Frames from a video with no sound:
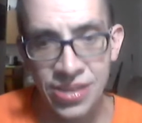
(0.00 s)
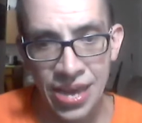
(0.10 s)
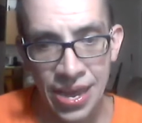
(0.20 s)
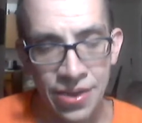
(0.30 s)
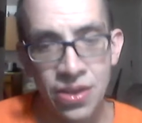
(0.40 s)

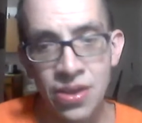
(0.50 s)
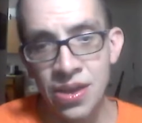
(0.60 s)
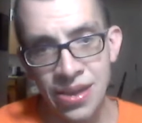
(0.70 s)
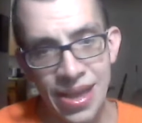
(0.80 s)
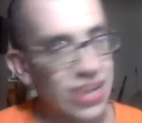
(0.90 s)
again.
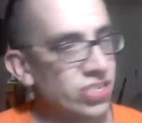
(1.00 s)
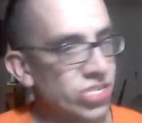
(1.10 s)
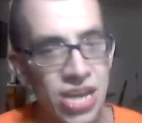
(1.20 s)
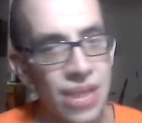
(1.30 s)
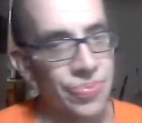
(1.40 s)
They're
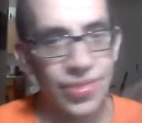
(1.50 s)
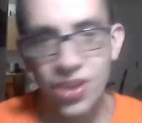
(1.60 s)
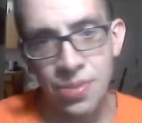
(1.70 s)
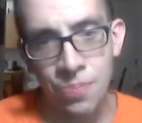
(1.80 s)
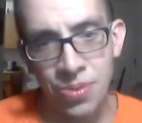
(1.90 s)
actually not
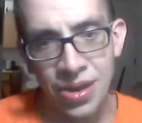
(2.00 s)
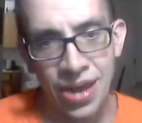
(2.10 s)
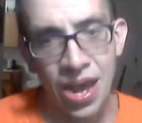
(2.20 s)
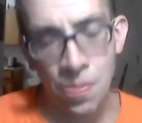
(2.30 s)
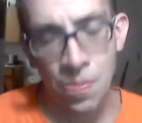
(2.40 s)
cutting blood
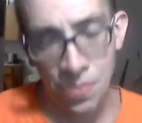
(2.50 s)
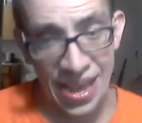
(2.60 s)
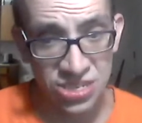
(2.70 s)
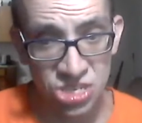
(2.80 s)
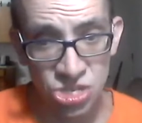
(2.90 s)
out. They're
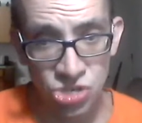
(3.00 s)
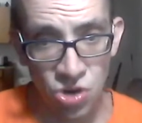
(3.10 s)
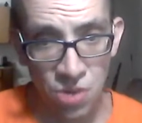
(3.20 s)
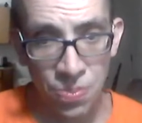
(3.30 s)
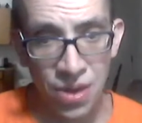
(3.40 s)
actually
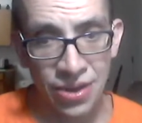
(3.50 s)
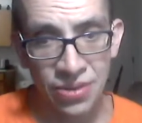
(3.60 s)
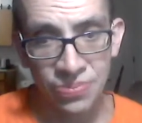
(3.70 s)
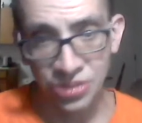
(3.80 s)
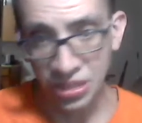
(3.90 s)
showing blood.
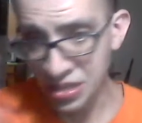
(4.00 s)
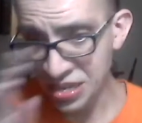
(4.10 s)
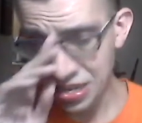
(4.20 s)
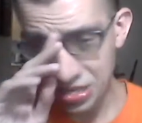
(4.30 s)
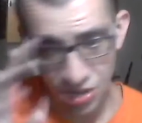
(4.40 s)

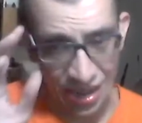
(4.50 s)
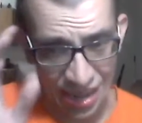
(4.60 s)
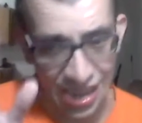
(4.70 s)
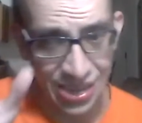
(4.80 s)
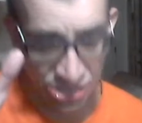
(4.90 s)
So I
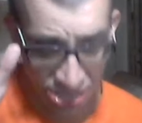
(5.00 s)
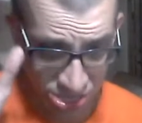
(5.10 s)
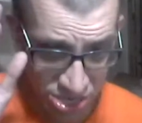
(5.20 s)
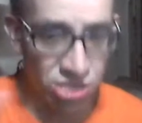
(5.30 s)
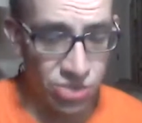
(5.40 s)
like it.
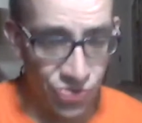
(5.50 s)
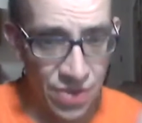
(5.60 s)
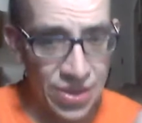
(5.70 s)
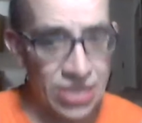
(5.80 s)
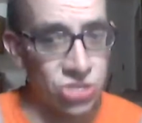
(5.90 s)
This is
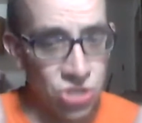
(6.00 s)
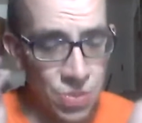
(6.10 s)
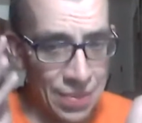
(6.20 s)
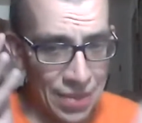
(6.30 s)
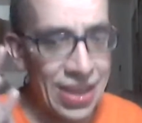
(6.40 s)
very enjoyable.
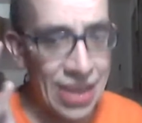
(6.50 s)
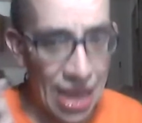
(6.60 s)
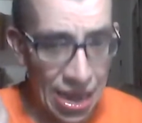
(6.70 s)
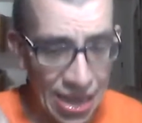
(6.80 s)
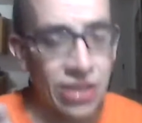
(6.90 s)

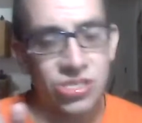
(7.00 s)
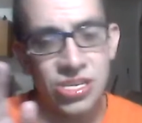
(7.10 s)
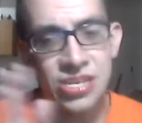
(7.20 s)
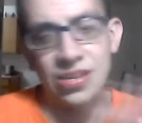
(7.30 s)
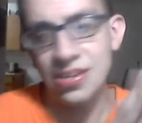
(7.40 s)
I like
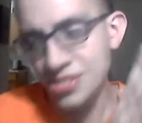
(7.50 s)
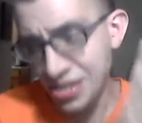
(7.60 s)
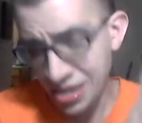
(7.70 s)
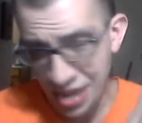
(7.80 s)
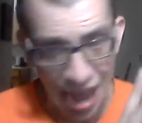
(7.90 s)

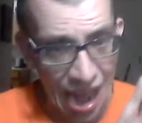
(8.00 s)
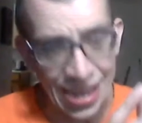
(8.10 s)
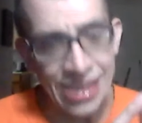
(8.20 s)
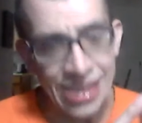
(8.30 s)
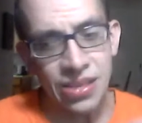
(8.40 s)

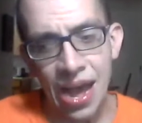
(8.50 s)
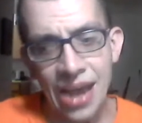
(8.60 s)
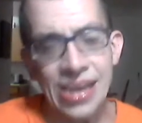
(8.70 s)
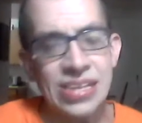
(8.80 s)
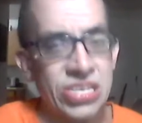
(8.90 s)

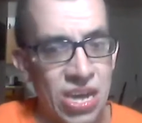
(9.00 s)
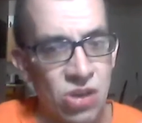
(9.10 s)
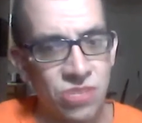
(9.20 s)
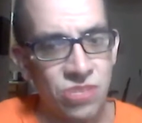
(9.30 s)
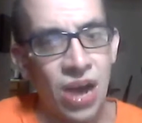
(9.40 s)
these
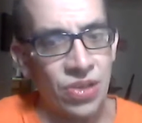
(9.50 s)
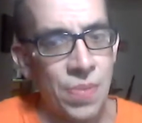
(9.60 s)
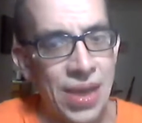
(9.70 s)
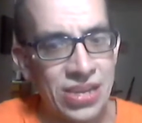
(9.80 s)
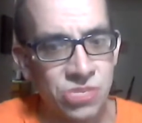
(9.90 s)
House of
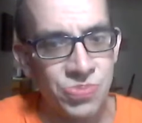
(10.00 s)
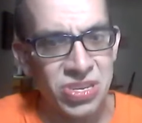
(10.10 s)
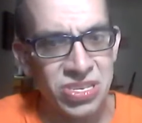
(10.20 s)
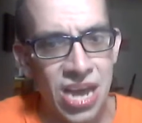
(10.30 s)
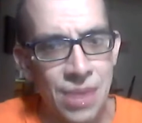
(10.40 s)
Hardcore matches
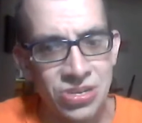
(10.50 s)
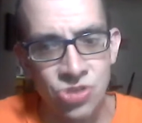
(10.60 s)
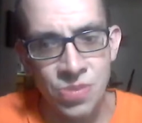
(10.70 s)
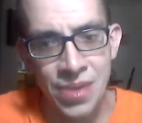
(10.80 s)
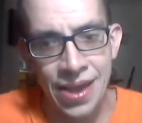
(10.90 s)
between Tommy
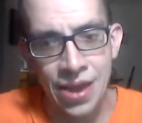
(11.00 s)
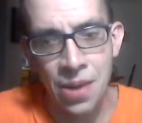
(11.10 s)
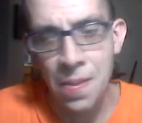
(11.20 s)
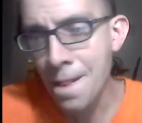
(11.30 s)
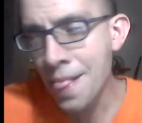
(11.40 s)
Dreamer
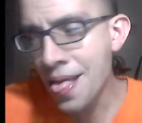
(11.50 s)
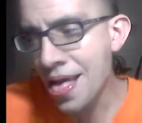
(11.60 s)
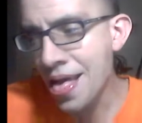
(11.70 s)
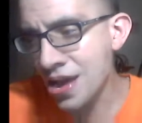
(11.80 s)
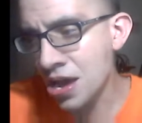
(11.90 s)

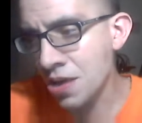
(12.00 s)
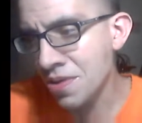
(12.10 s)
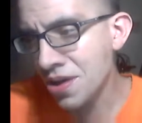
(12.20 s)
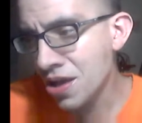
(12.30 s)
and uh